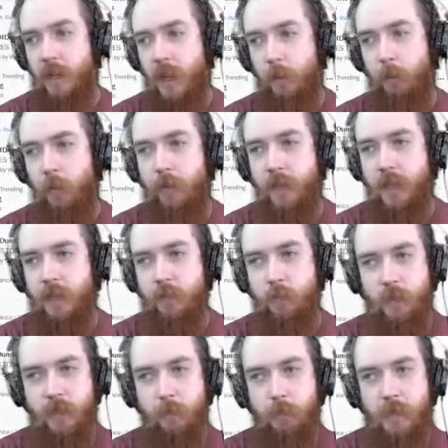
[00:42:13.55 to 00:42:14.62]
And we'll end
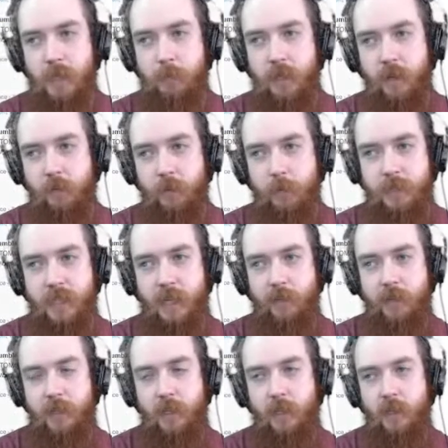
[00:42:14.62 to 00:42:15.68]
with a meme here from
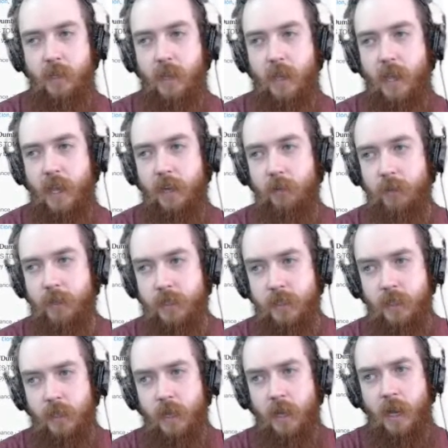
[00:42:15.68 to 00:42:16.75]
Saudi Agris.
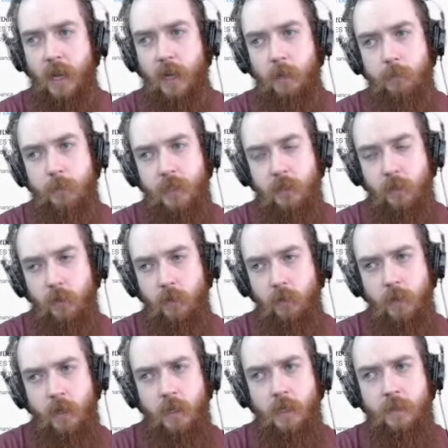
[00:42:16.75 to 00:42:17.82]

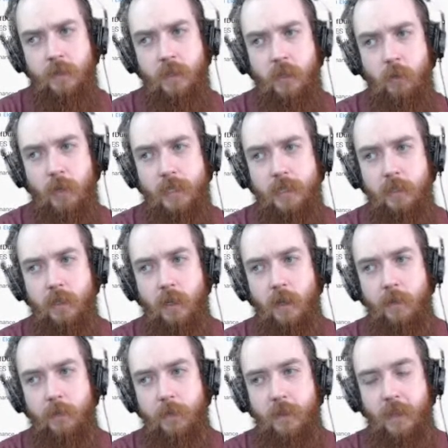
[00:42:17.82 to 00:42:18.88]
So the
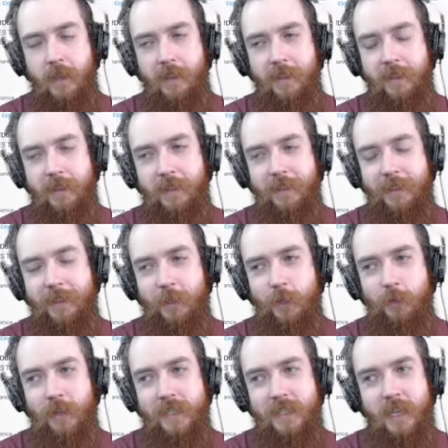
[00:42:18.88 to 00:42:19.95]

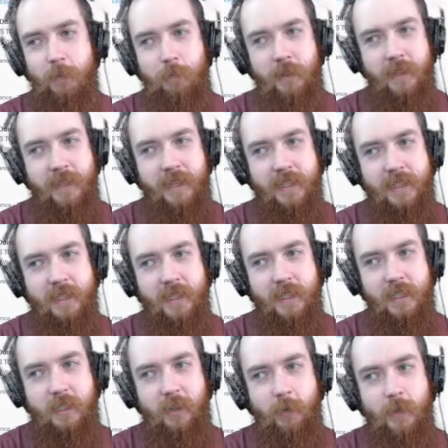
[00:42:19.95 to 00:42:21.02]
USA police
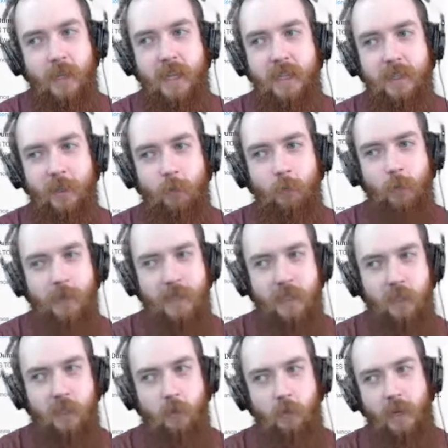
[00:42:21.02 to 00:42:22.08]
is donating equipment
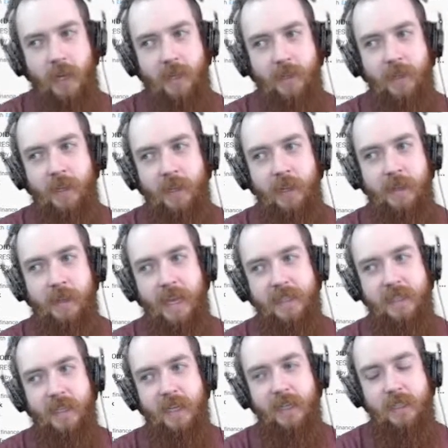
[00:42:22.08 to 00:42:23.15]
to Ukraine.
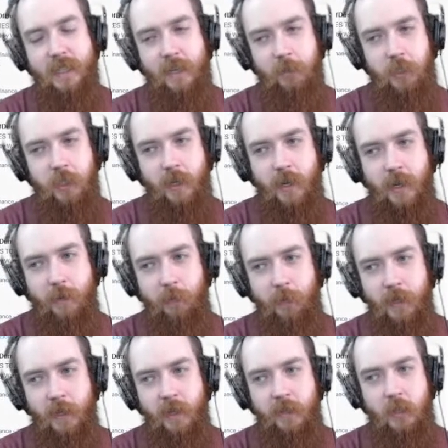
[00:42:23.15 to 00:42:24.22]
That's nice. Now shut
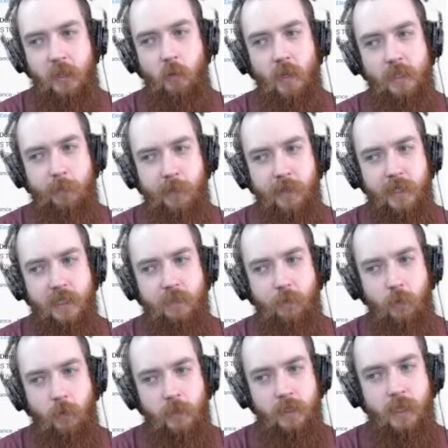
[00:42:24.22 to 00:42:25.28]
up. The U.S. police
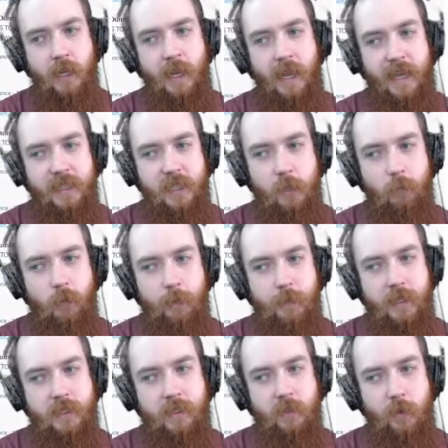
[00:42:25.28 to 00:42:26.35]
force has
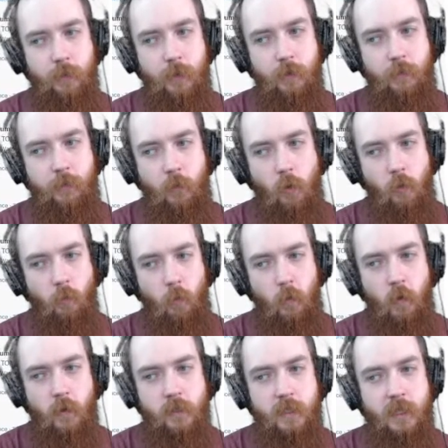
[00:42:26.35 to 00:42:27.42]
equipment suitable for
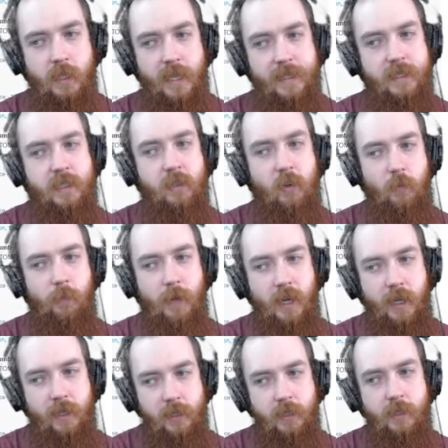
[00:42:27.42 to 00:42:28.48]
wars and has so
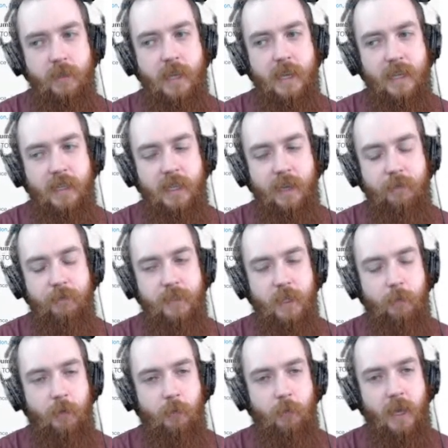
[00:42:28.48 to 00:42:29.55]
much they can give
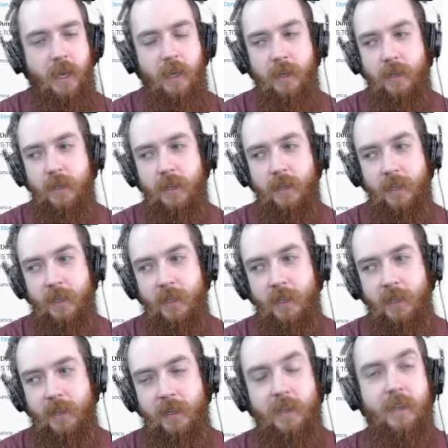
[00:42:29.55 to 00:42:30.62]
some away.
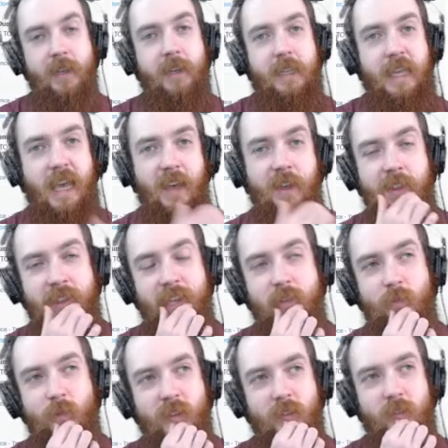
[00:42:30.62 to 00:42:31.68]
Yeah, that's
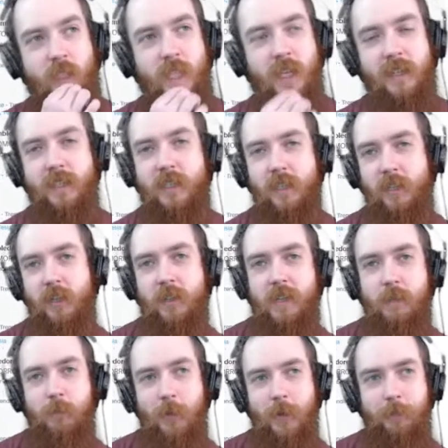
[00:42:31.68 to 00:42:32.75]
one of those thoughts that could
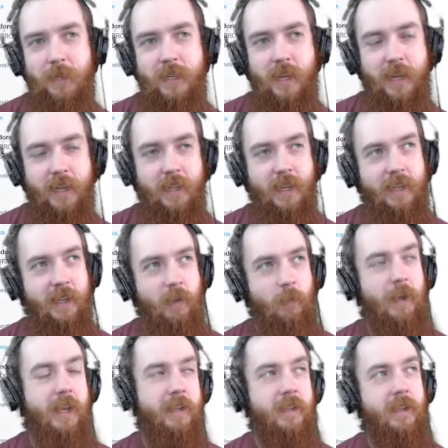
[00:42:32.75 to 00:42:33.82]
keep you up at night. Like,
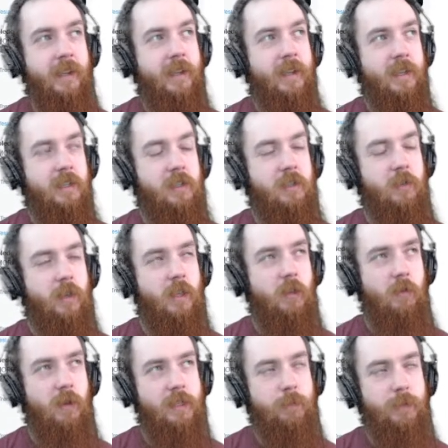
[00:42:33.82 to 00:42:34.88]
wait, so the
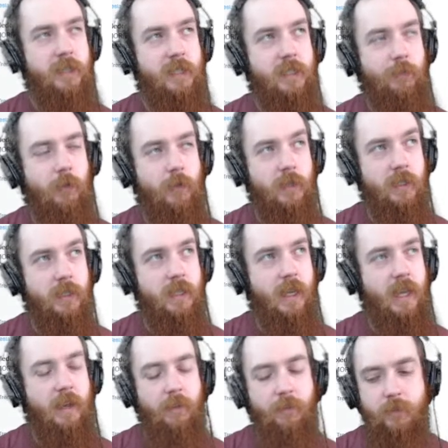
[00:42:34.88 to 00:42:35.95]
U.S. police forces
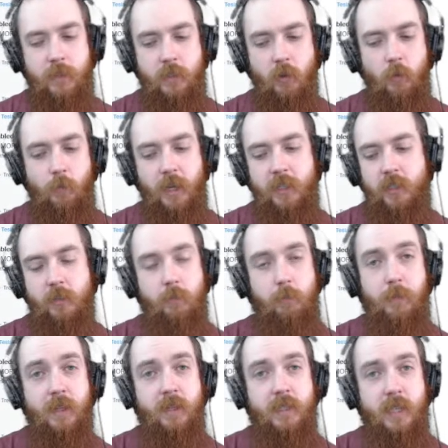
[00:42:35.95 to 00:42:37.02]
have so much
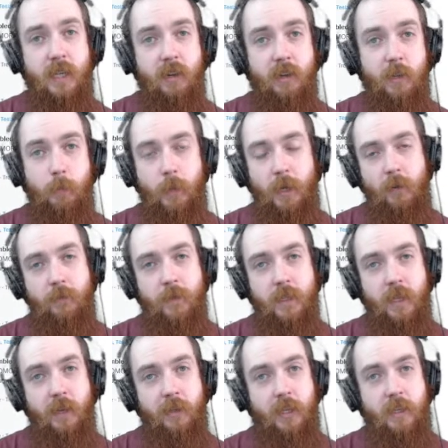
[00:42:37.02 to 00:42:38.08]
military
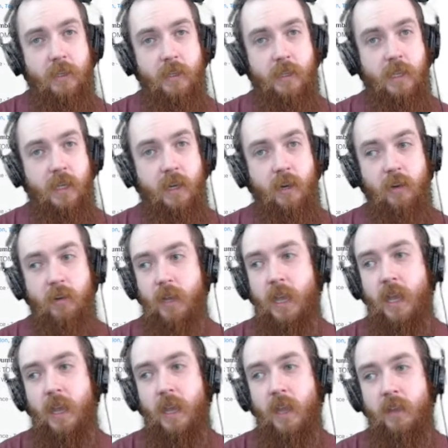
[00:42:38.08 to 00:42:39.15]
paraphernalia, gear,
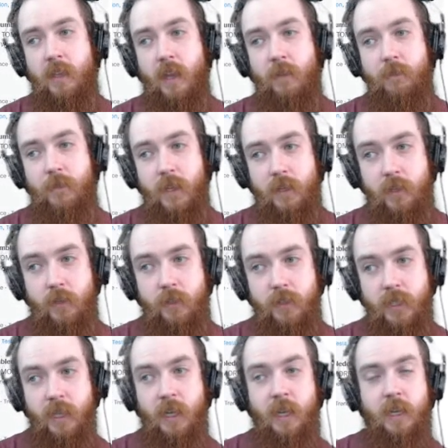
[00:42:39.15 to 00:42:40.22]
and
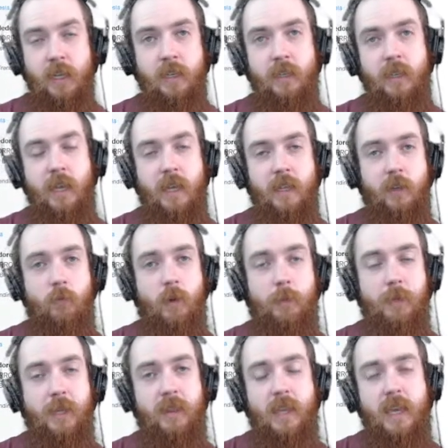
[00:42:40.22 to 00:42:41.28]
vehicles and
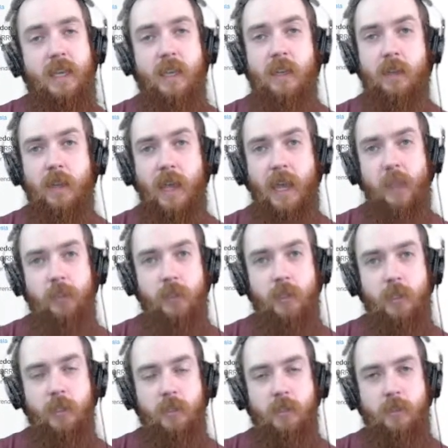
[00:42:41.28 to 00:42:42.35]
equipment, they can
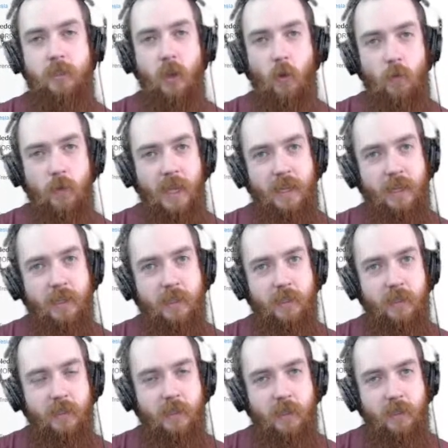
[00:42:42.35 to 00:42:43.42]
actually donate it
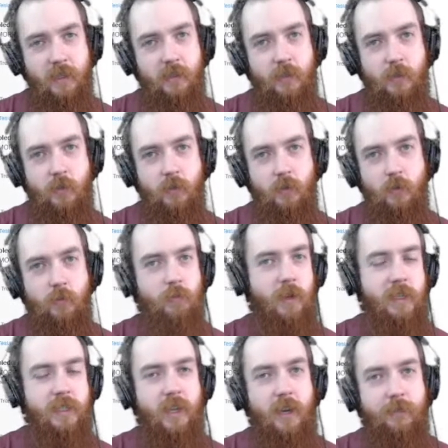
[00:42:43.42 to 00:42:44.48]
to
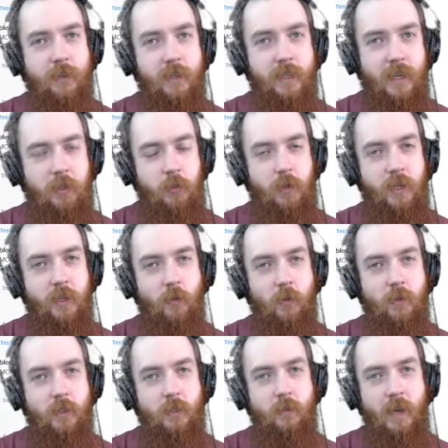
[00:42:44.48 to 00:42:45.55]
a sovereign country in
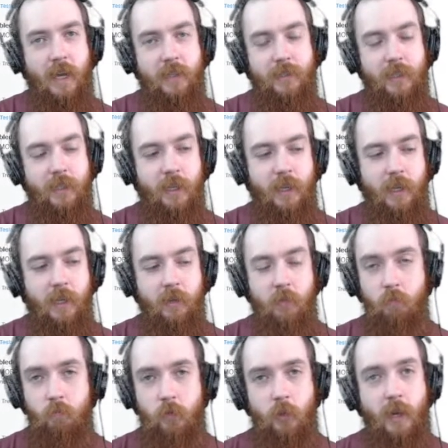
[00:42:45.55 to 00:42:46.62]
order to actually
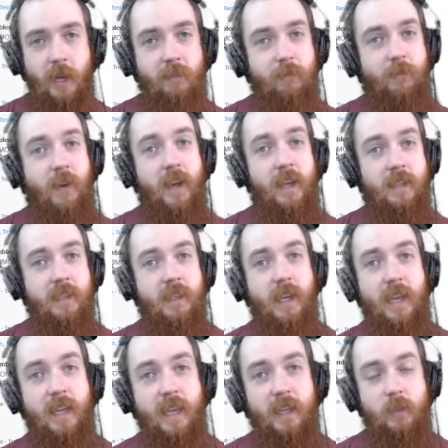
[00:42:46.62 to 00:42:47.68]
try and fight
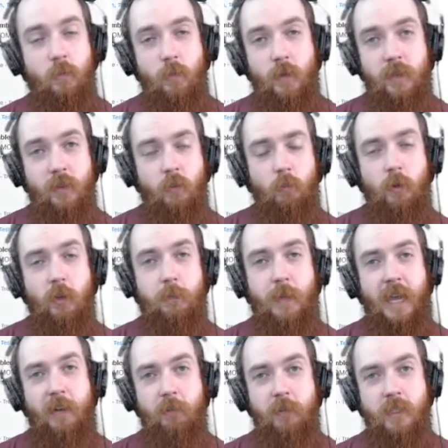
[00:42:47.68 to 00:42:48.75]
against one of the world
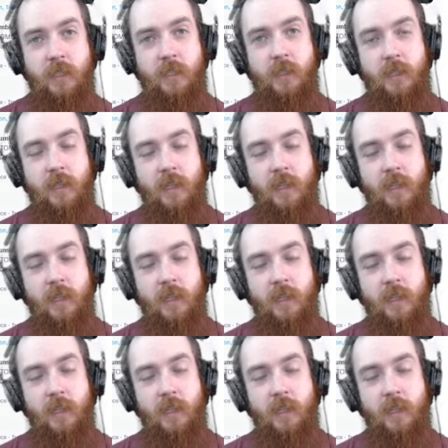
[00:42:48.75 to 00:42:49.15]
powers.